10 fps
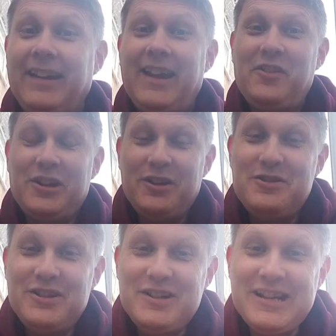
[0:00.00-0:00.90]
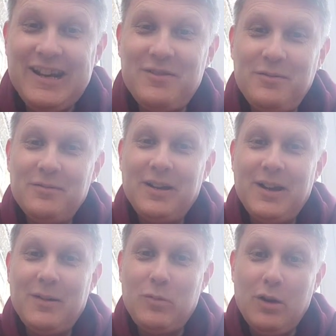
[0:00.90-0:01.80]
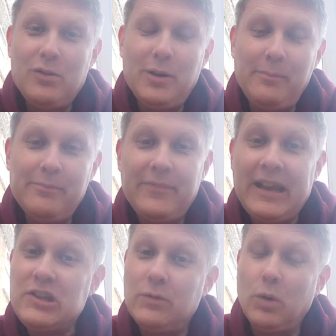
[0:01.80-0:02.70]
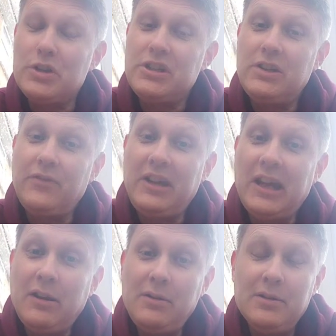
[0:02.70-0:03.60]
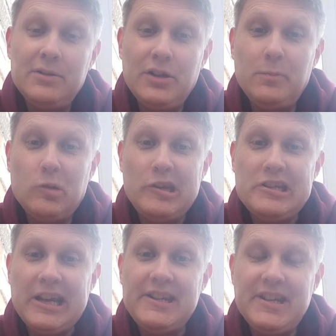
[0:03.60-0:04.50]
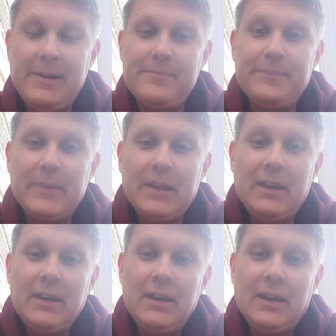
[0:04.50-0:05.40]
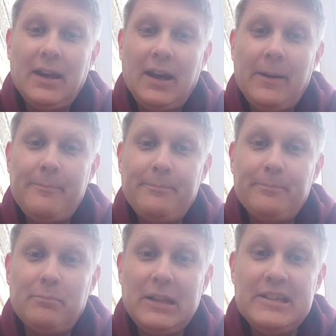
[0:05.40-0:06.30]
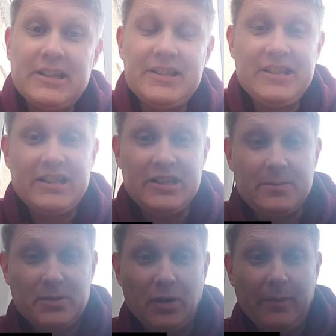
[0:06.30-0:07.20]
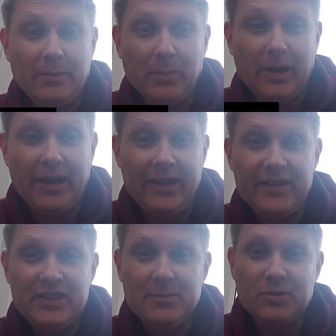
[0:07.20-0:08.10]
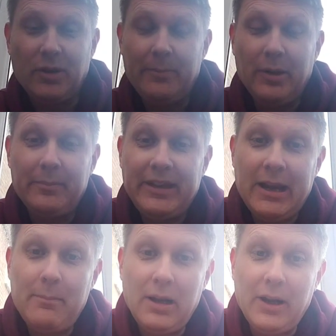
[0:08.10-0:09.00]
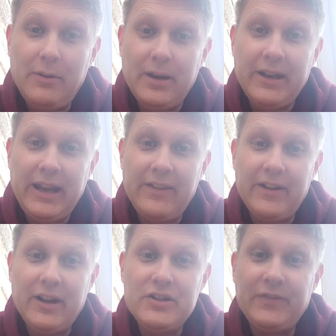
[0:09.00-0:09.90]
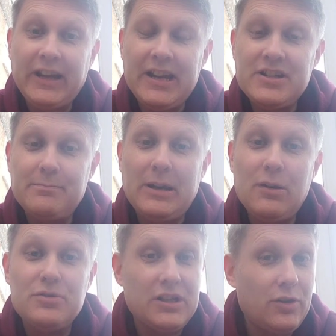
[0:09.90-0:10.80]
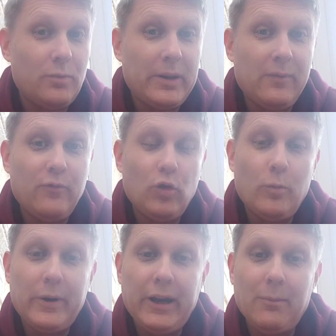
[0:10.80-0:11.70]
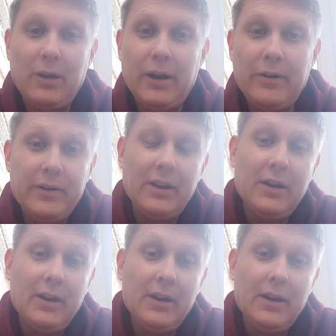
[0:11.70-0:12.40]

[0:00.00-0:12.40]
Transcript: If you're new to the channel, uh, welcome. Thanks for watching the video. Do appreciate it. Um, please consider subscribing by hitting the subscribe button down below and hit the notification bell so you'll be informed when I upload